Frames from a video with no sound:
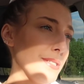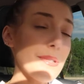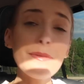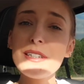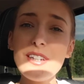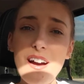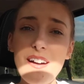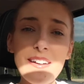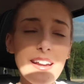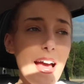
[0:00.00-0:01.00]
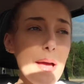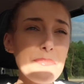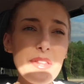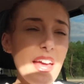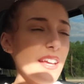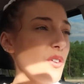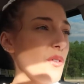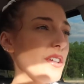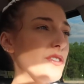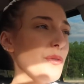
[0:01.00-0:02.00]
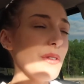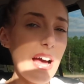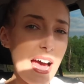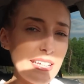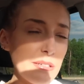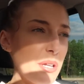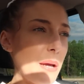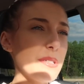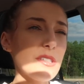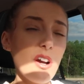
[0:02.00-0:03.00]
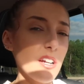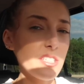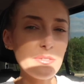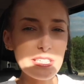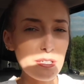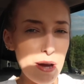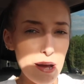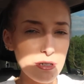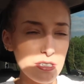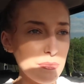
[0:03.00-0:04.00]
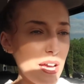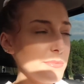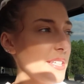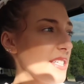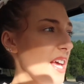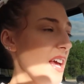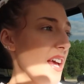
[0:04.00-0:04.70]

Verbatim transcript: sometimes it's hard. I'm not going to lie. Sometimes it's hard to read the Bible. Sometimes it's,